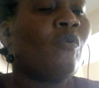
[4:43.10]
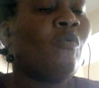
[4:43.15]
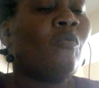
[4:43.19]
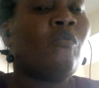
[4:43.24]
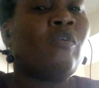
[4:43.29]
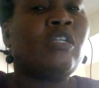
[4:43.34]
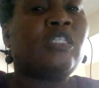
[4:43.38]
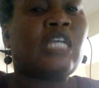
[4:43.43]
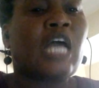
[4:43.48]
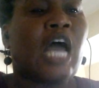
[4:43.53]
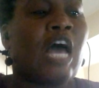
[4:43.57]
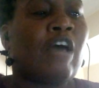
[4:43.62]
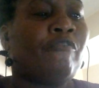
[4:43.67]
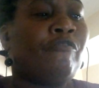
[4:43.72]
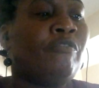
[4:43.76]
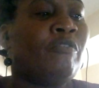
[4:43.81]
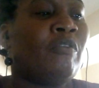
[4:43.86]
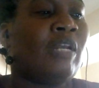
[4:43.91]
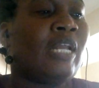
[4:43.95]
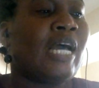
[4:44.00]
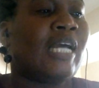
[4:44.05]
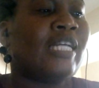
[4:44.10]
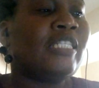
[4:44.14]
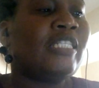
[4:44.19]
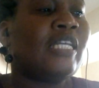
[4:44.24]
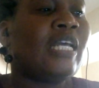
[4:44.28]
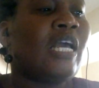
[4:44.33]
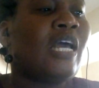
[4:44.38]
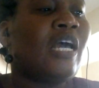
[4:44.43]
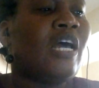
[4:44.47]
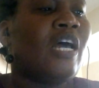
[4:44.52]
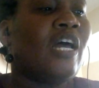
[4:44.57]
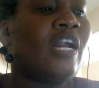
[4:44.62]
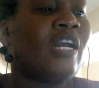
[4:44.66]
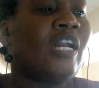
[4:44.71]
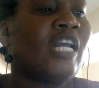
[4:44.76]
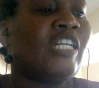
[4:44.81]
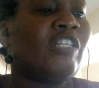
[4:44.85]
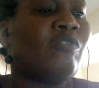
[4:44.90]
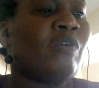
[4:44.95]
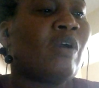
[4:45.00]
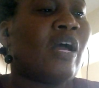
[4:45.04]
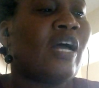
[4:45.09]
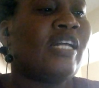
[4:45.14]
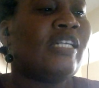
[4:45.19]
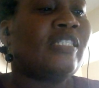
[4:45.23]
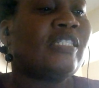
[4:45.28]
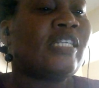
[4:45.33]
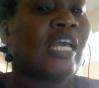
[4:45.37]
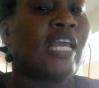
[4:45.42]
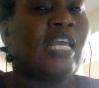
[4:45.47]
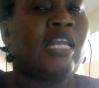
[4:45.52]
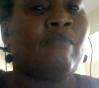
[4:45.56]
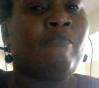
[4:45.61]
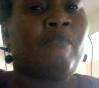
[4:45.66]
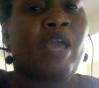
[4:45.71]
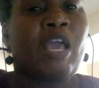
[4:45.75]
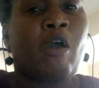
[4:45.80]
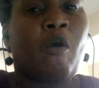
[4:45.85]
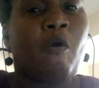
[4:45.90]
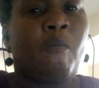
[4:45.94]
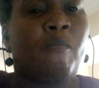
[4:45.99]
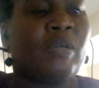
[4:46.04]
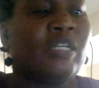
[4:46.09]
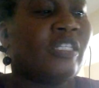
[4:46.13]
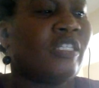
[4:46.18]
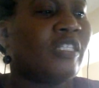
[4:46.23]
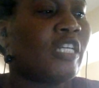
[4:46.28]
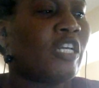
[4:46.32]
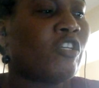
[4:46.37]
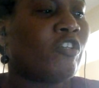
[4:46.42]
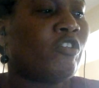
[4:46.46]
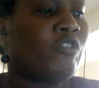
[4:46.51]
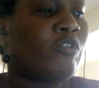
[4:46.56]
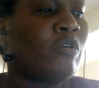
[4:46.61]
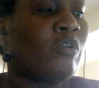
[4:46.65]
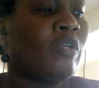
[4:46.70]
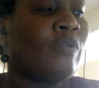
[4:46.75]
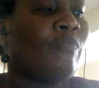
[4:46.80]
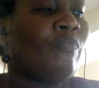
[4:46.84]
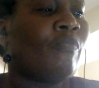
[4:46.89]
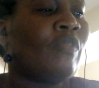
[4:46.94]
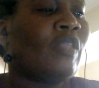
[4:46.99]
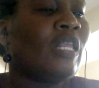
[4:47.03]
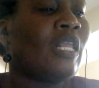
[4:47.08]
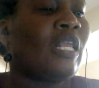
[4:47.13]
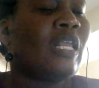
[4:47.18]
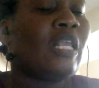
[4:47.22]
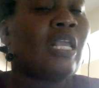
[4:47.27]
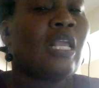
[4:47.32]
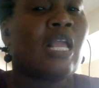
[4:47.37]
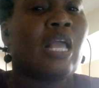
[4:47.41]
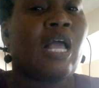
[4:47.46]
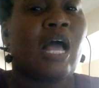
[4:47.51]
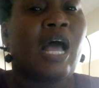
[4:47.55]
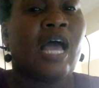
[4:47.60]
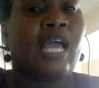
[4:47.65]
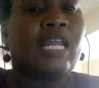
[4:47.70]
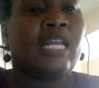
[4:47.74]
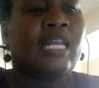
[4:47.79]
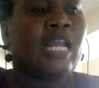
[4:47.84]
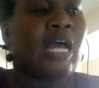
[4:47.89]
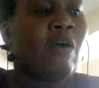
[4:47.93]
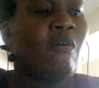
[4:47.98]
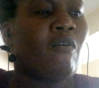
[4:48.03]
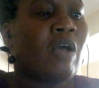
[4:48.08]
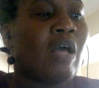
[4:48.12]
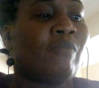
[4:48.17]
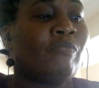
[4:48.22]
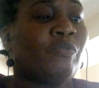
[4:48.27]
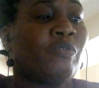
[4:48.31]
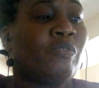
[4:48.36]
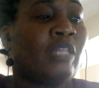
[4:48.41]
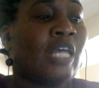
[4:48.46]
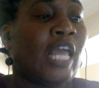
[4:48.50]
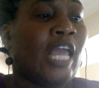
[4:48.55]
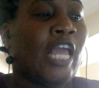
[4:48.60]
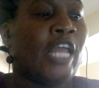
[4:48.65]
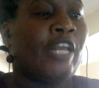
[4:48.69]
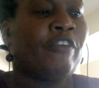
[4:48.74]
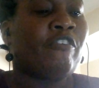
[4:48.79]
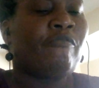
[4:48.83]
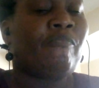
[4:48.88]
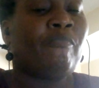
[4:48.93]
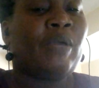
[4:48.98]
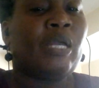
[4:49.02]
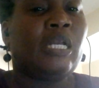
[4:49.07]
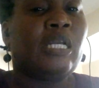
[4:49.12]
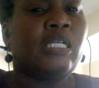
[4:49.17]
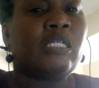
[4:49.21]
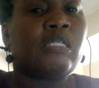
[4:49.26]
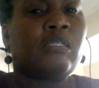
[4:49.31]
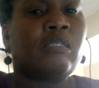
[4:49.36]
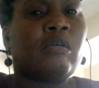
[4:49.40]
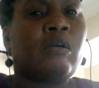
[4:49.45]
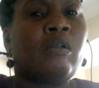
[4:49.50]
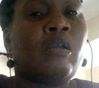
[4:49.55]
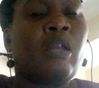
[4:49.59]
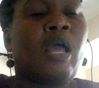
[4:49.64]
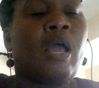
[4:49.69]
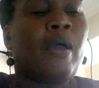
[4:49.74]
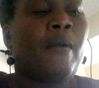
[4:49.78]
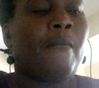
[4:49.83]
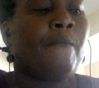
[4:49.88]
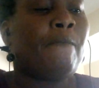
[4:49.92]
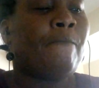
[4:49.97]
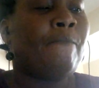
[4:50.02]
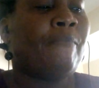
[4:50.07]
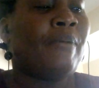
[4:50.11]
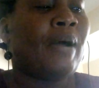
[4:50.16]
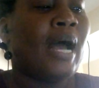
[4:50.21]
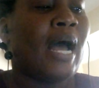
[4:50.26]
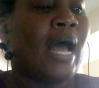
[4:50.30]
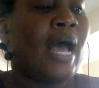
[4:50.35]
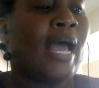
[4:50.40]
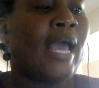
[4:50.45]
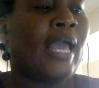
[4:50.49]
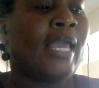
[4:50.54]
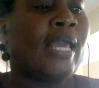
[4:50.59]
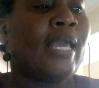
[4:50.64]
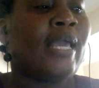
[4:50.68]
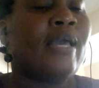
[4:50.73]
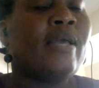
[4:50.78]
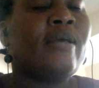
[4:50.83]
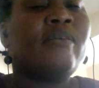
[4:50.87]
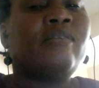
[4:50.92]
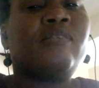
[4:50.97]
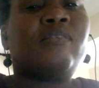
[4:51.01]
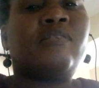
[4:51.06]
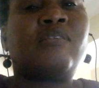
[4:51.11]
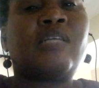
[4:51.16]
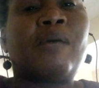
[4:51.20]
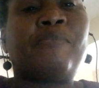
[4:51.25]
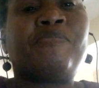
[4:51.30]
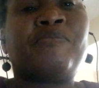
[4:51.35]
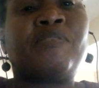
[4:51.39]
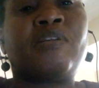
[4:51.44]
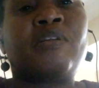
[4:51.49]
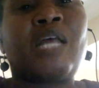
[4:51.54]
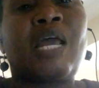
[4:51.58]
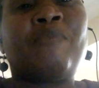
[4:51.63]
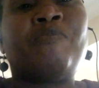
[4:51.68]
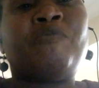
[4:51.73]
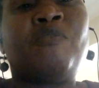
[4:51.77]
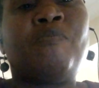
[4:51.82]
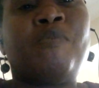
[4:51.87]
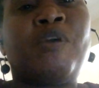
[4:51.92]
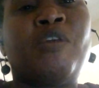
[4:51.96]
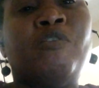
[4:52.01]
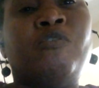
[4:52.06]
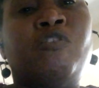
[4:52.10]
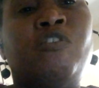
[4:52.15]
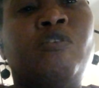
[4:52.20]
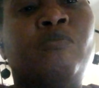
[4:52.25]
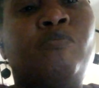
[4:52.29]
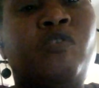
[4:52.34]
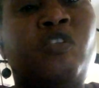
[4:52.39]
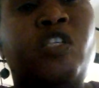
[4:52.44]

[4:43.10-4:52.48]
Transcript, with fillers: What have you learned? Write your answer in my comment section I now come to the end of my lesson. Bye. Subscribe to my YouTube